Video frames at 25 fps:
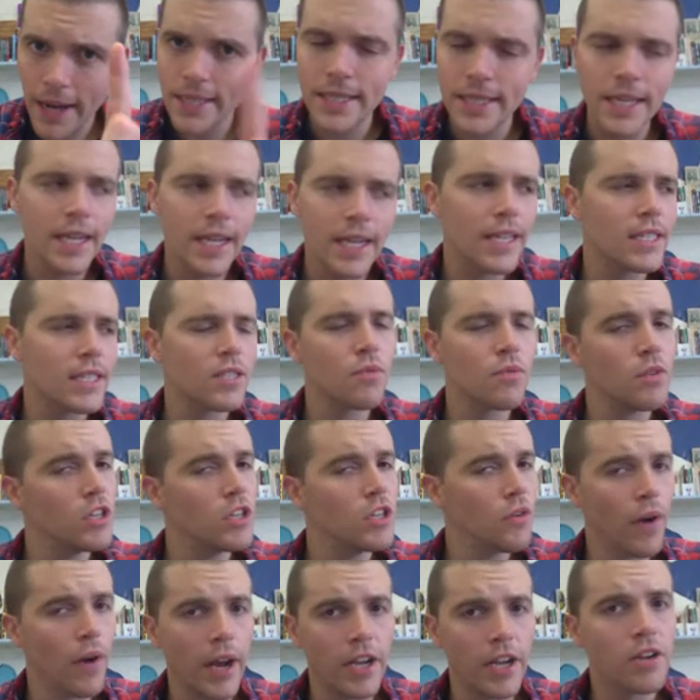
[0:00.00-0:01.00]
sentence when
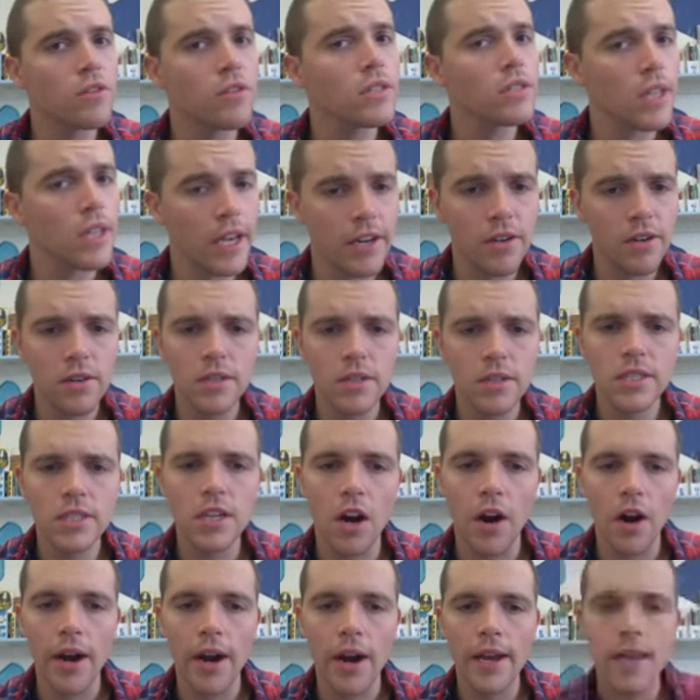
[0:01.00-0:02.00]
you write yours later.
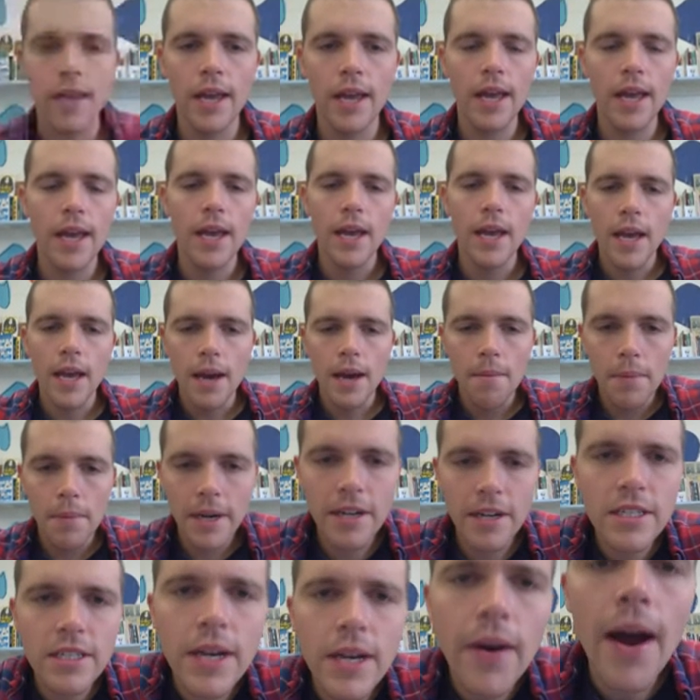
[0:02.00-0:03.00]
Sorry. But
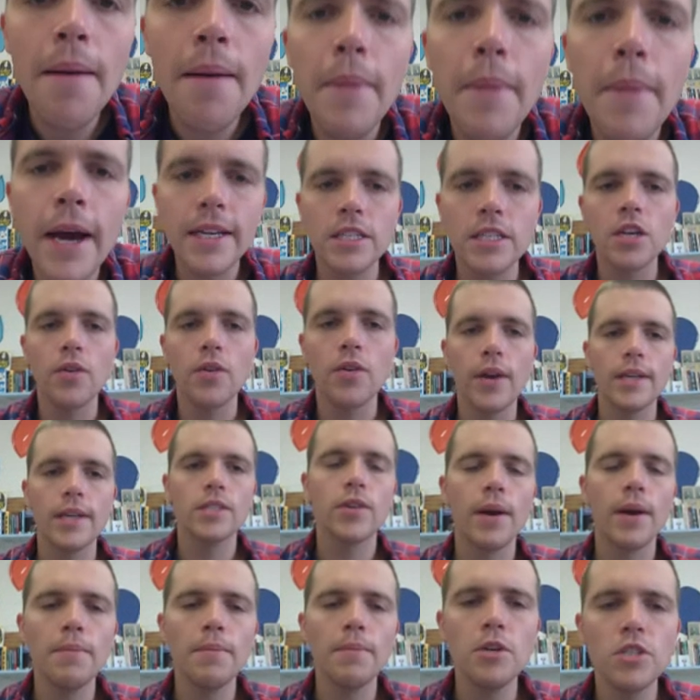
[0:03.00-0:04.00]
here's how I might do it.
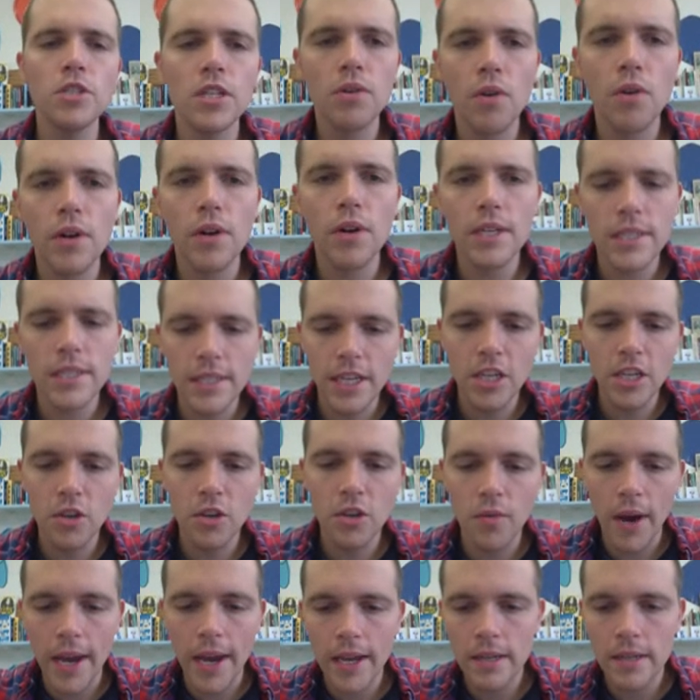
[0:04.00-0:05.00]
So I'm using the word
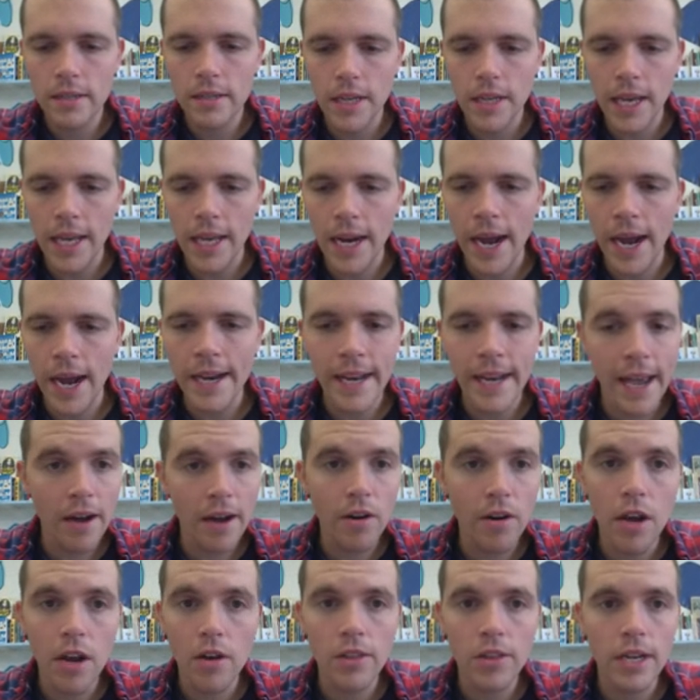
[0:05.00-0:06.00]
insinuate, and I
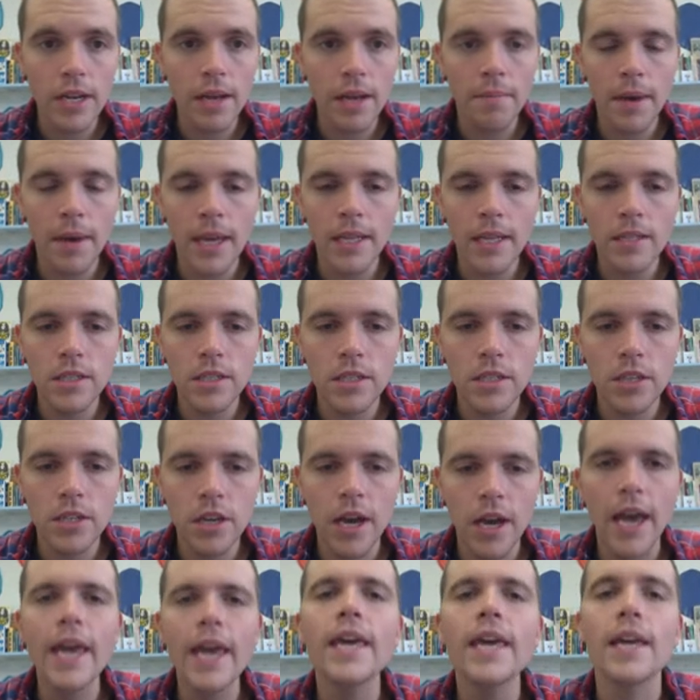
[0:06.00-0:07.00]
now know that it means
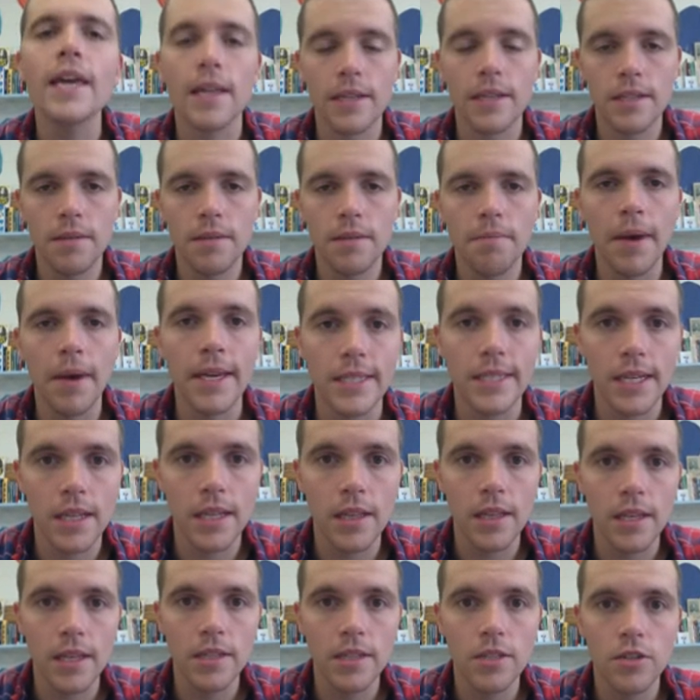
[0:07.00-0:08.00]
to hint,
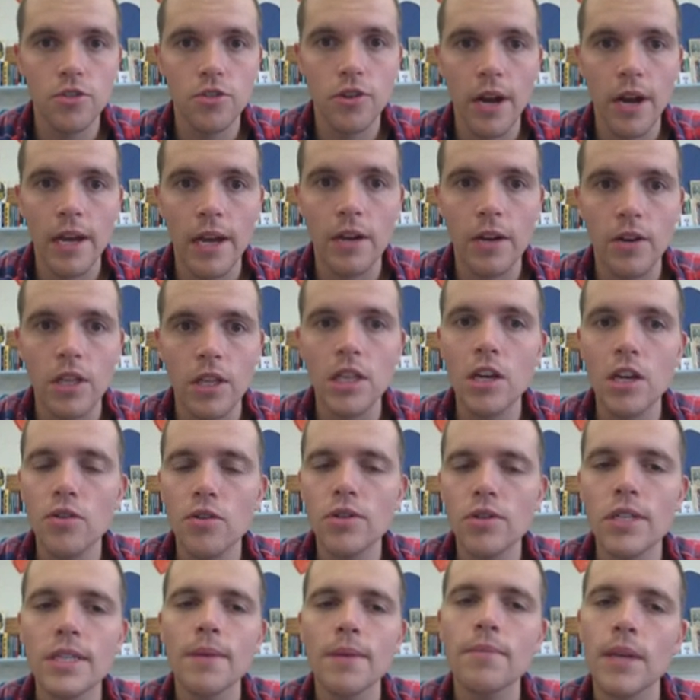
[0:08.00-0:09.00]
basically, to try to
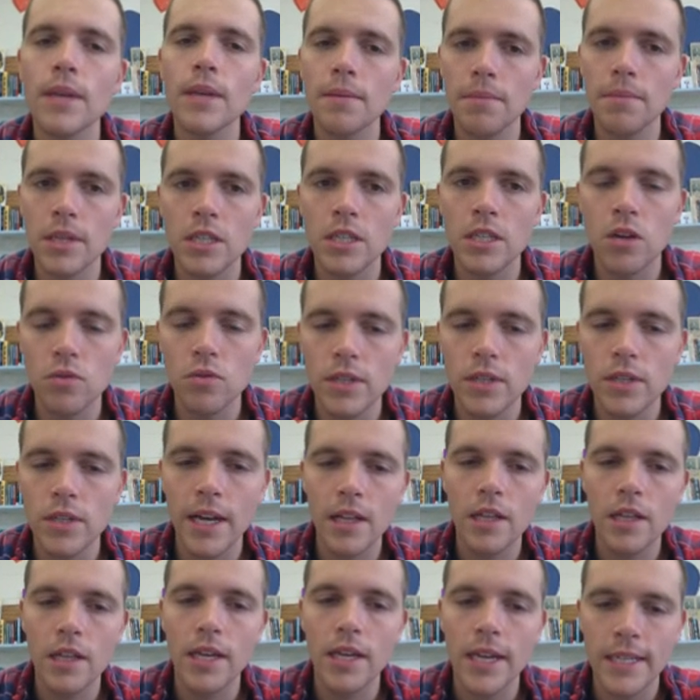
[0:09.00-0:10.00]
allude to something but don't
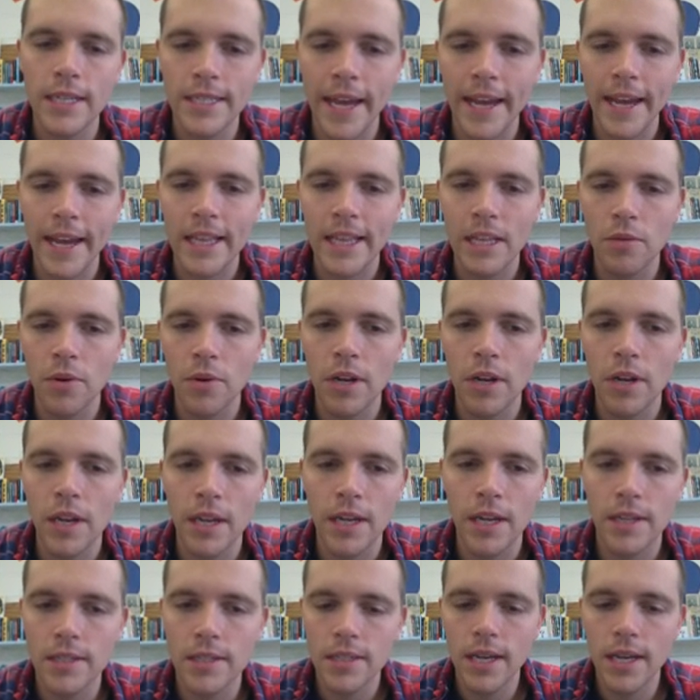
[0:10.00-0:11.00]
tell exactly what it
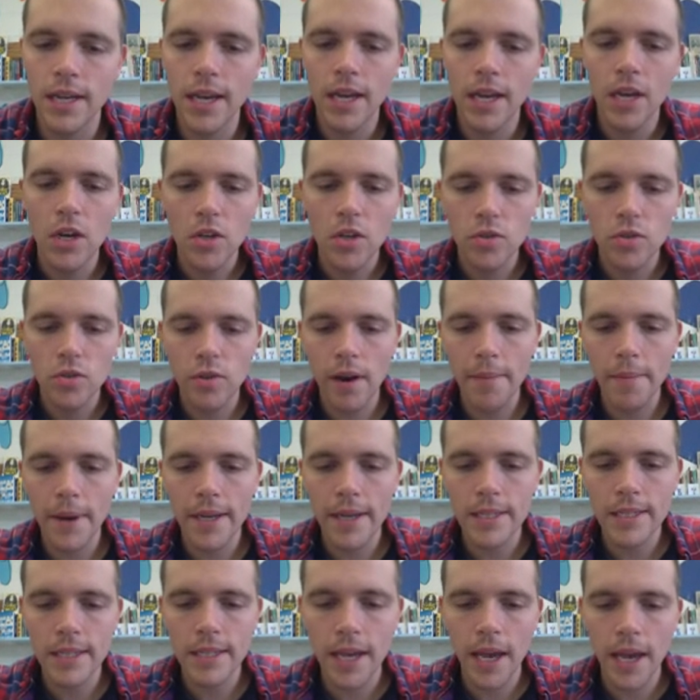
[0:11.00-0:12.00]
is. So I
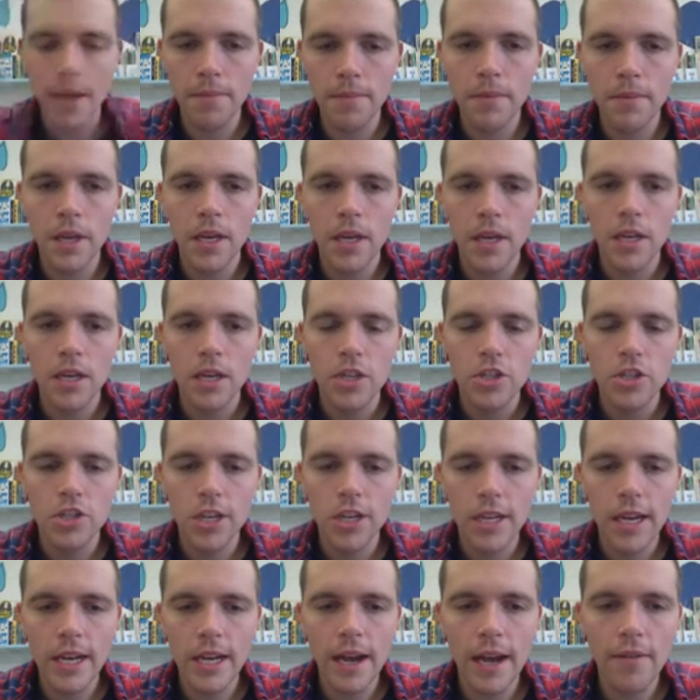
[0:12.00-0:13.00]
might say,
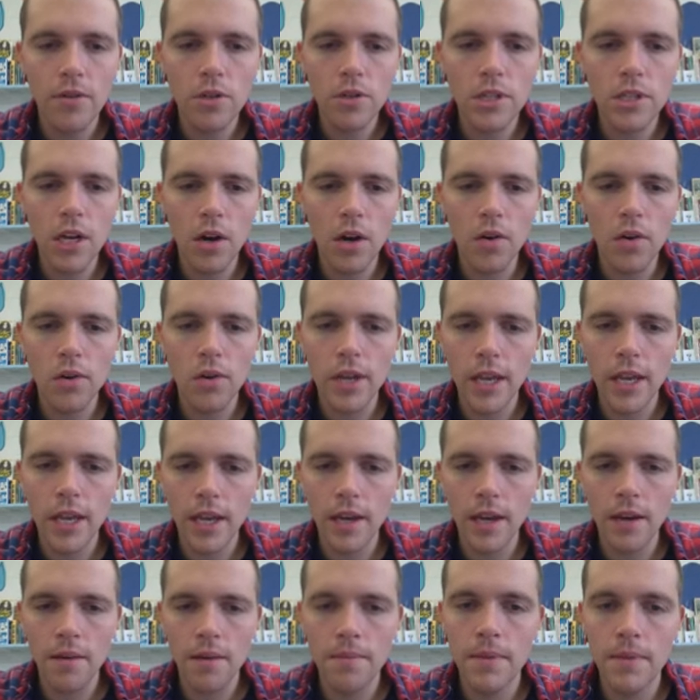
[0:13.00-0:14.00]
she never told
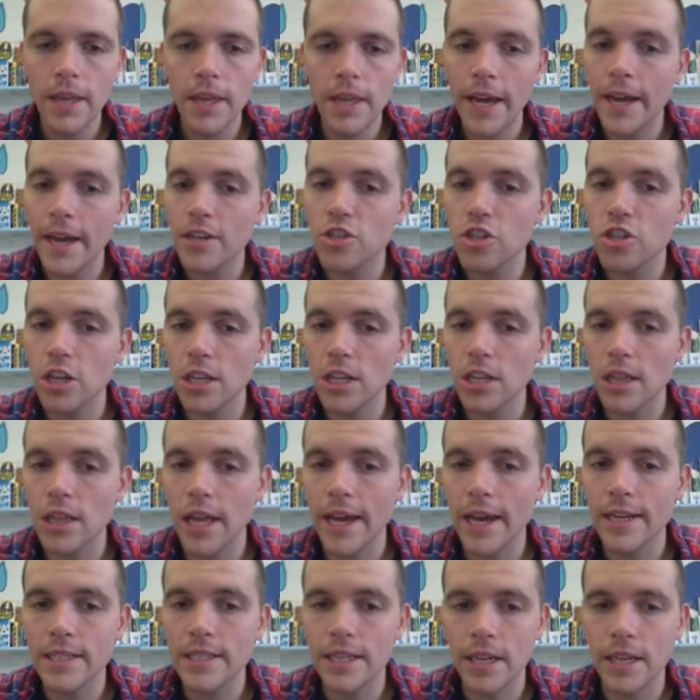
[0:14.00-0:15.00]
him that she
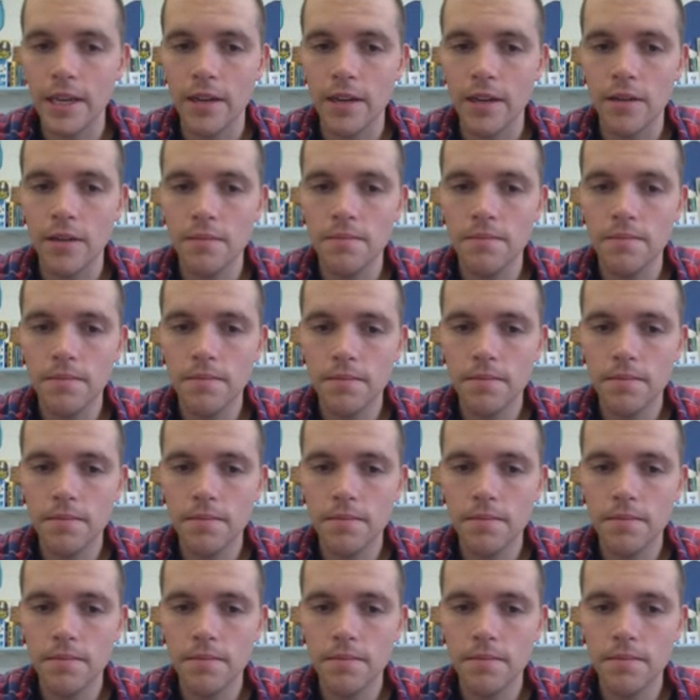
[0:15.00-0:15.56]
liked him